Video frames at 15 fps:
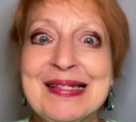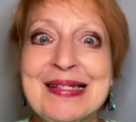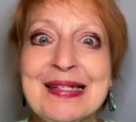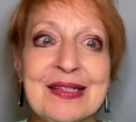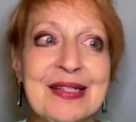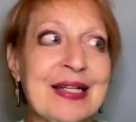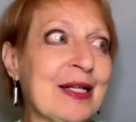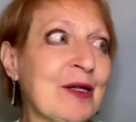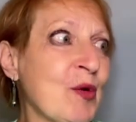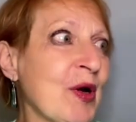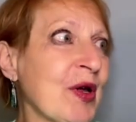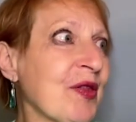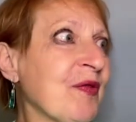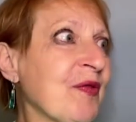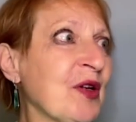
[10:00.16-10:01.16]
dealing
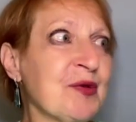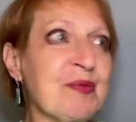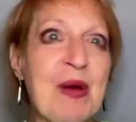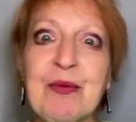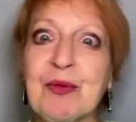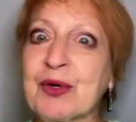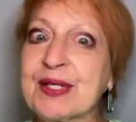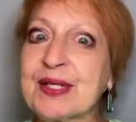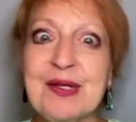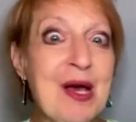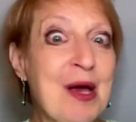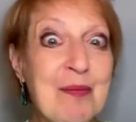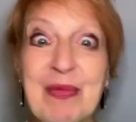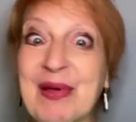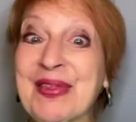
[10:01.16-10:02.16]
with false memories,
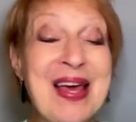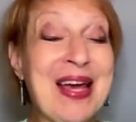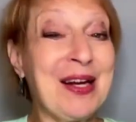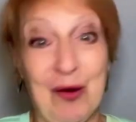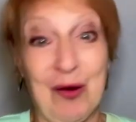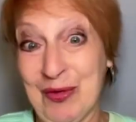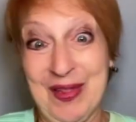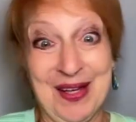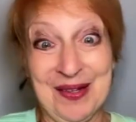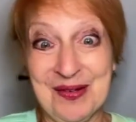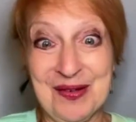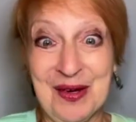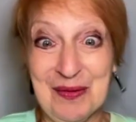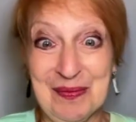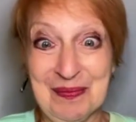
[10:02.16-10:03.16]
but they don't think
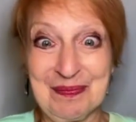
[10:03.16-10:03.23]
so?